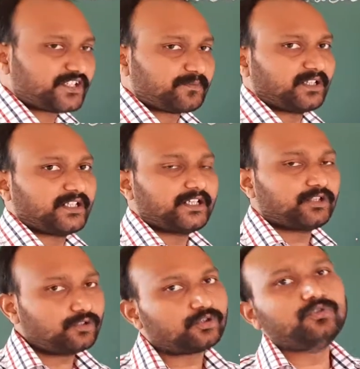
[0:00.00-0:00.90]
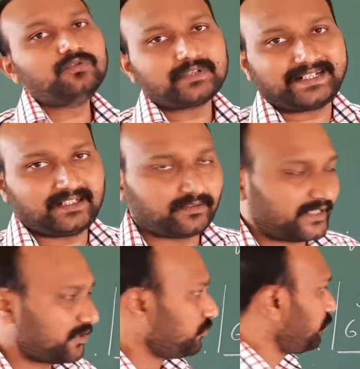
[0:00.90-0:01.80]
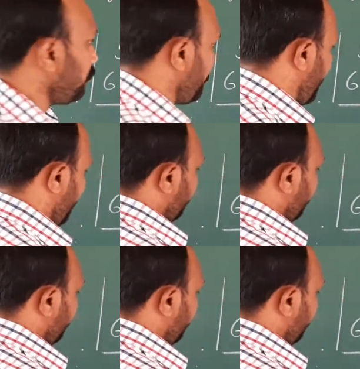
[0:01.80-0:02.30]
is split into 2 categories, 2 groups.